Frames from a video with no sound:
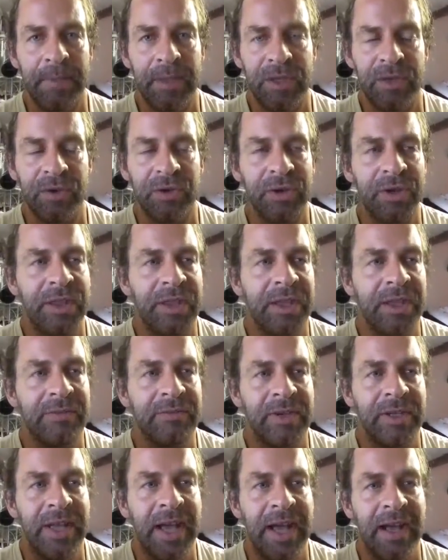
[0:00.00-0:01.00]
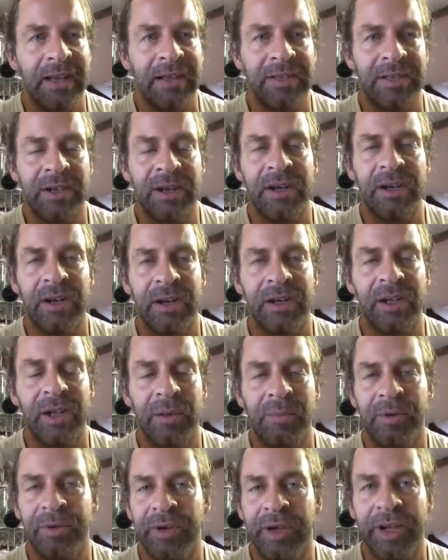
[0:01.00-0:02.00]
you could think of it as a
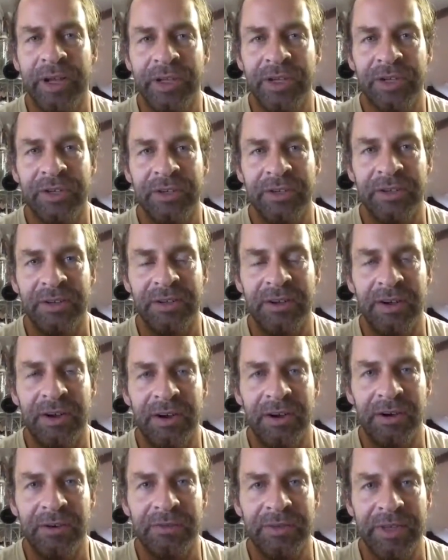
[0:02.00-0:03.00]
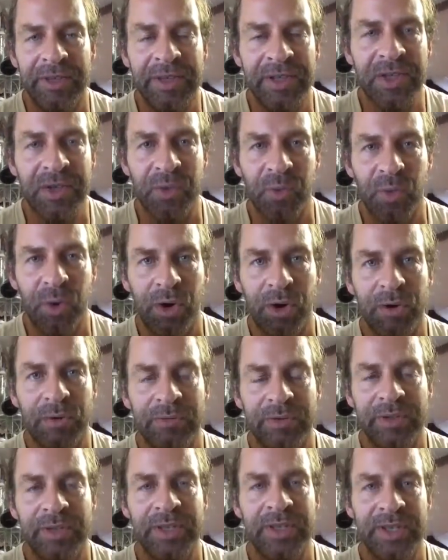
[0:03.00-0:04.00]
conglomeration of
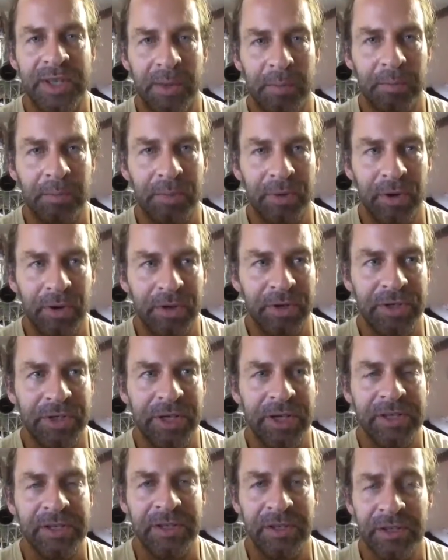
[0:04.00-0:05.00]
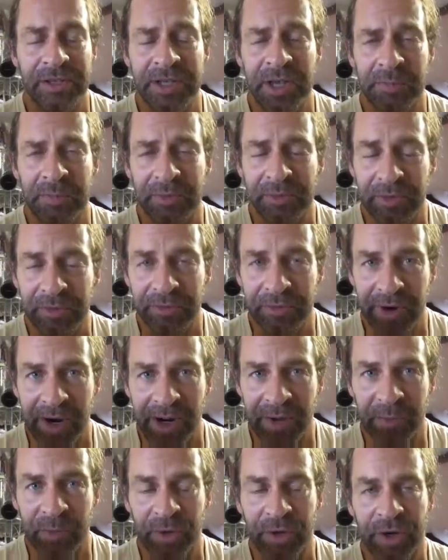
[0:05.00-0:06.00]
interwoven sub-projects on top of a
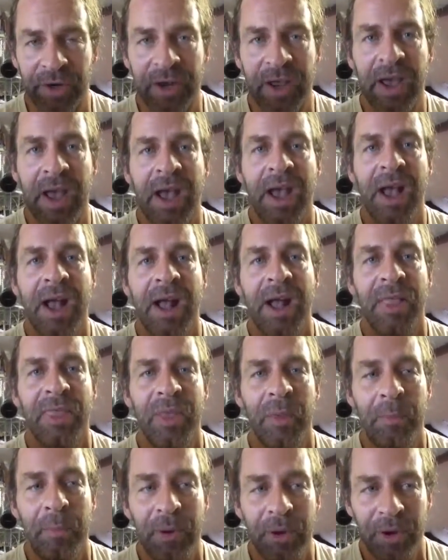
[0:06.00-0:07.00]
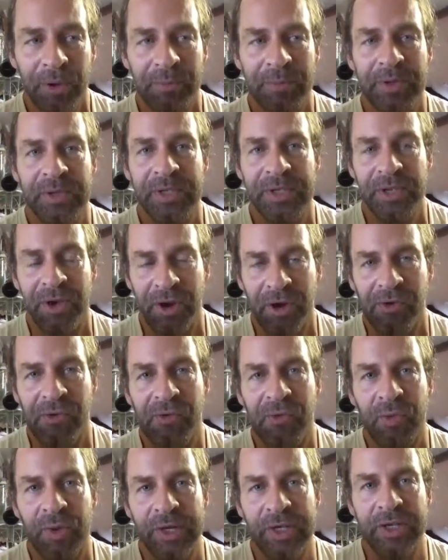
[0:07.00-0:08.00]
framework, the purpose
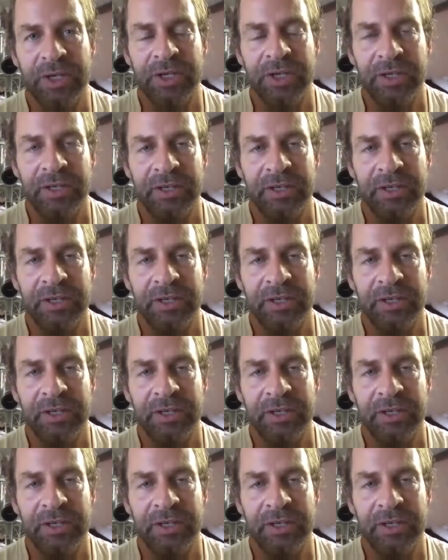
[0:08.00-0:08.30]
of which